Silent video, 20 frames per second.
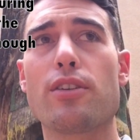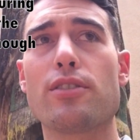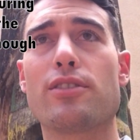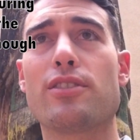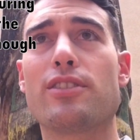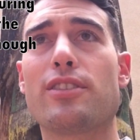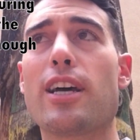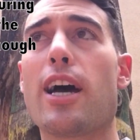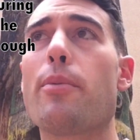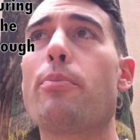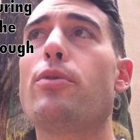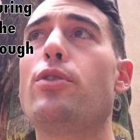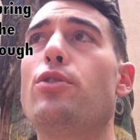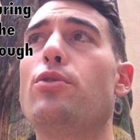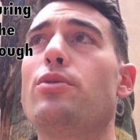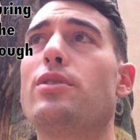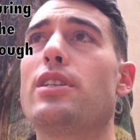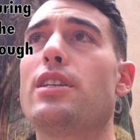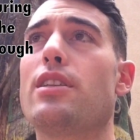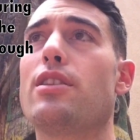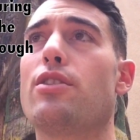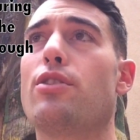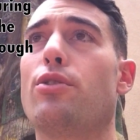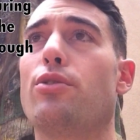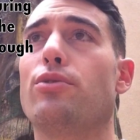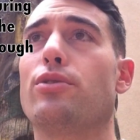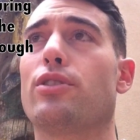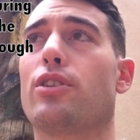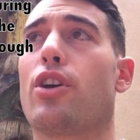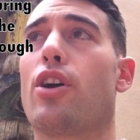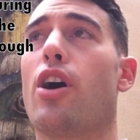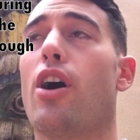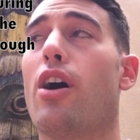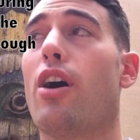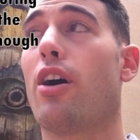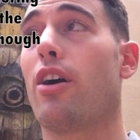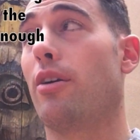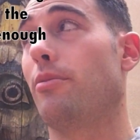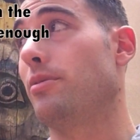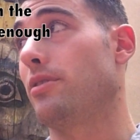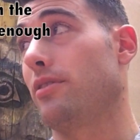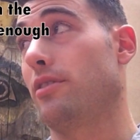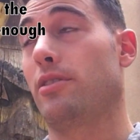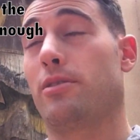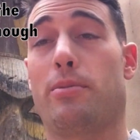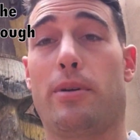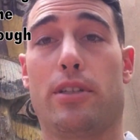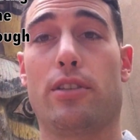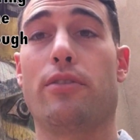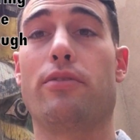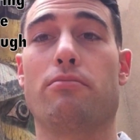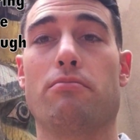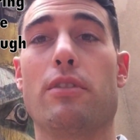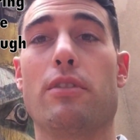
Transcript: stop using those carbs, especially